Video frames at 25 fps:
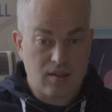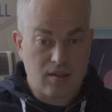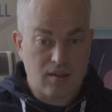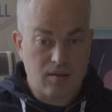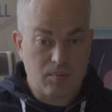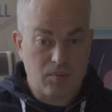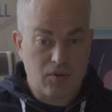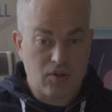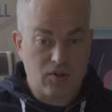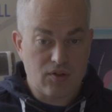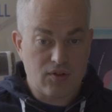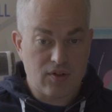
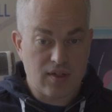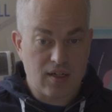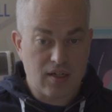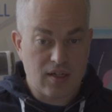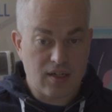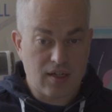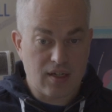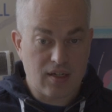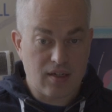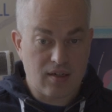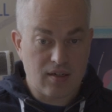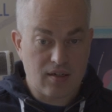because then I
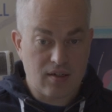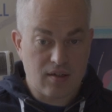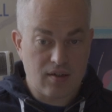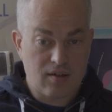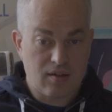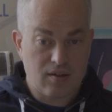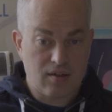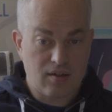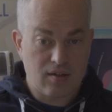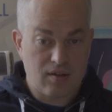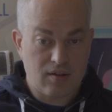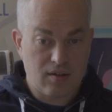
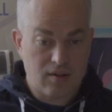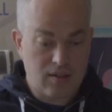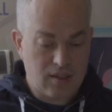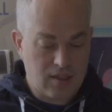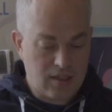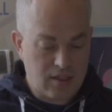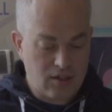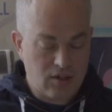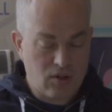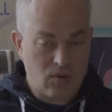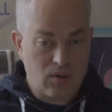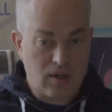
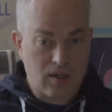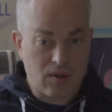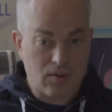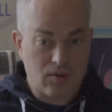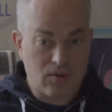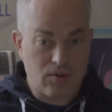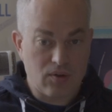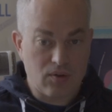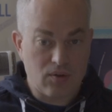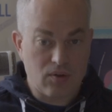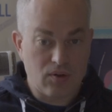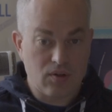know how
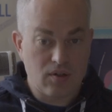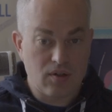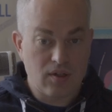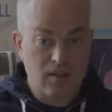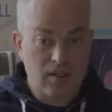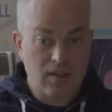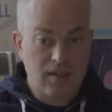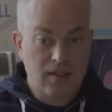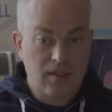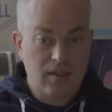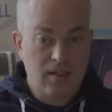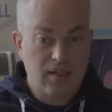to
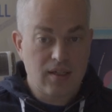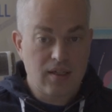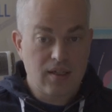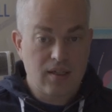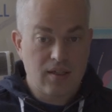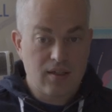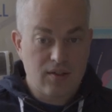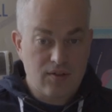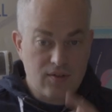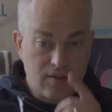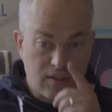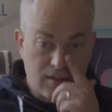
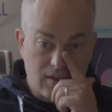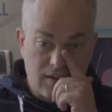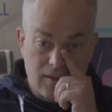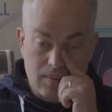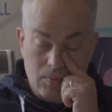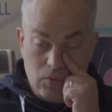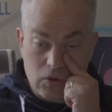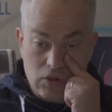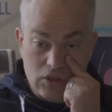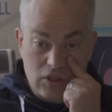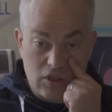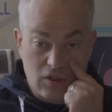set them
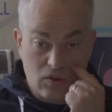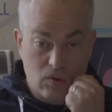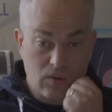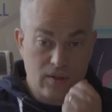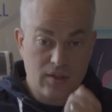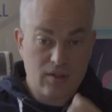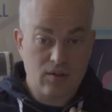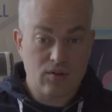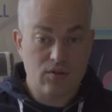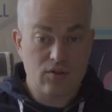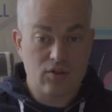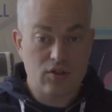to show and
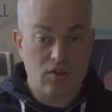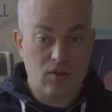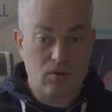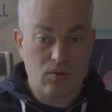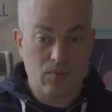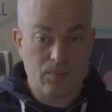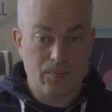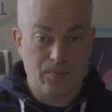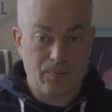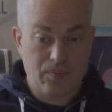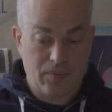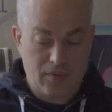not show.
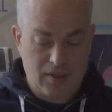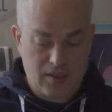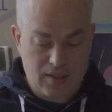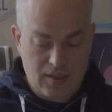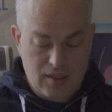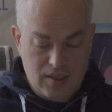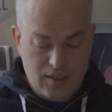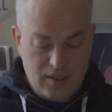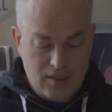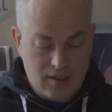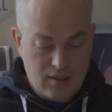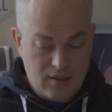
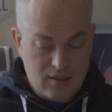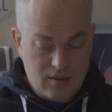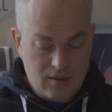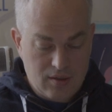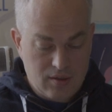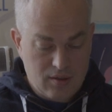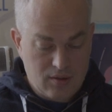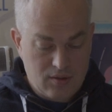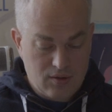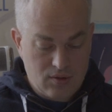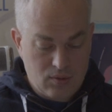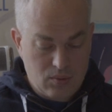
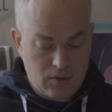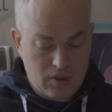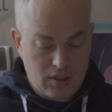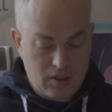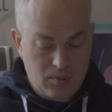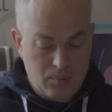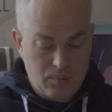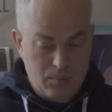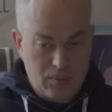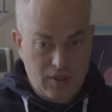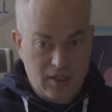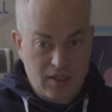So we'll
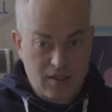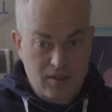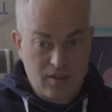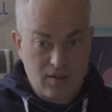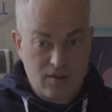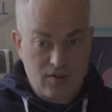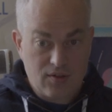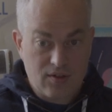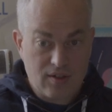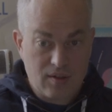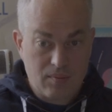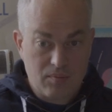append
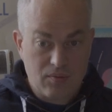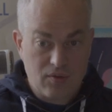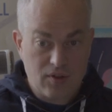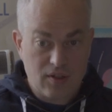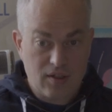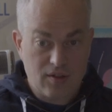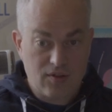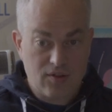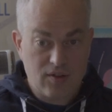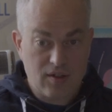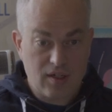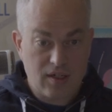some
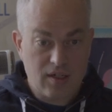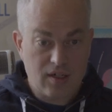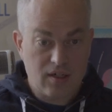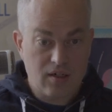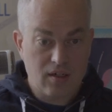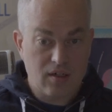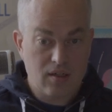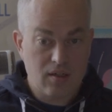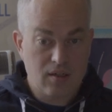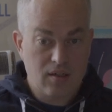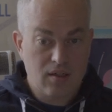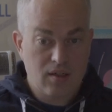things here.
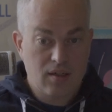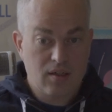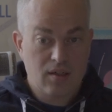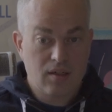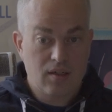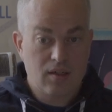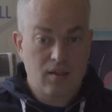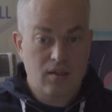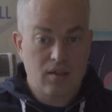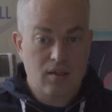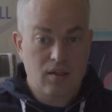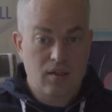
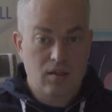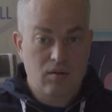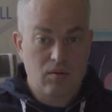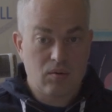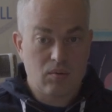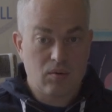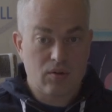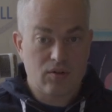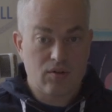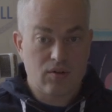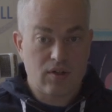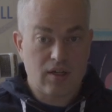We
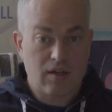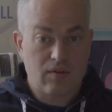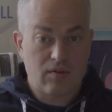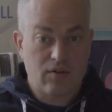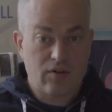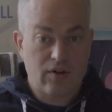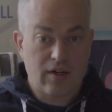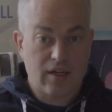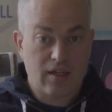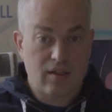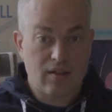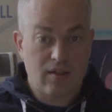want to have a
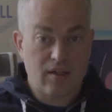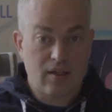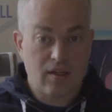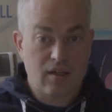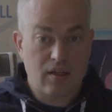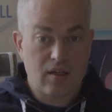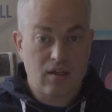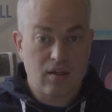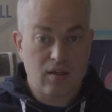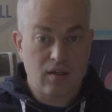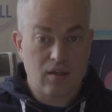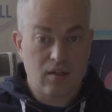
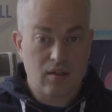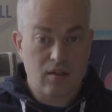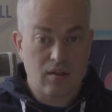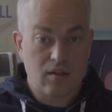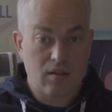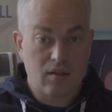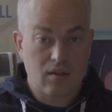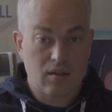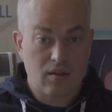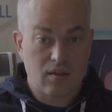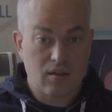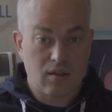rectangle
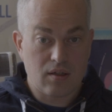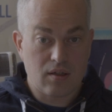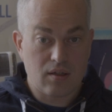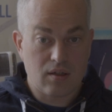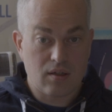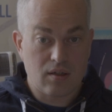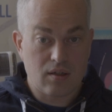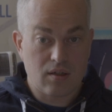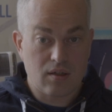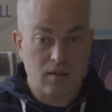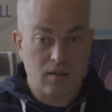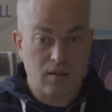
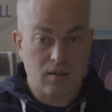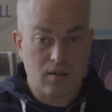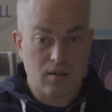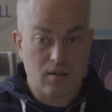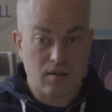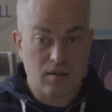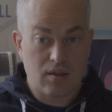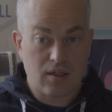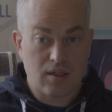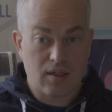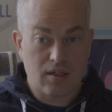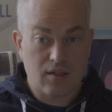
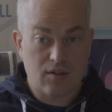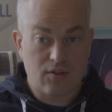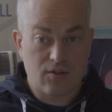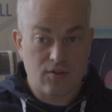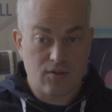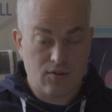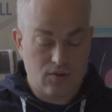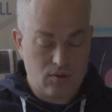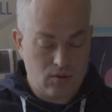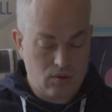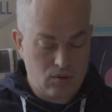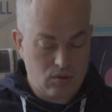like
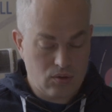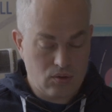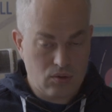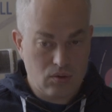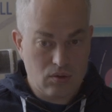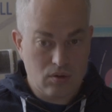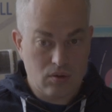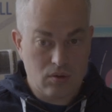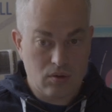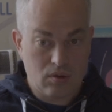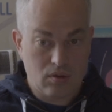so.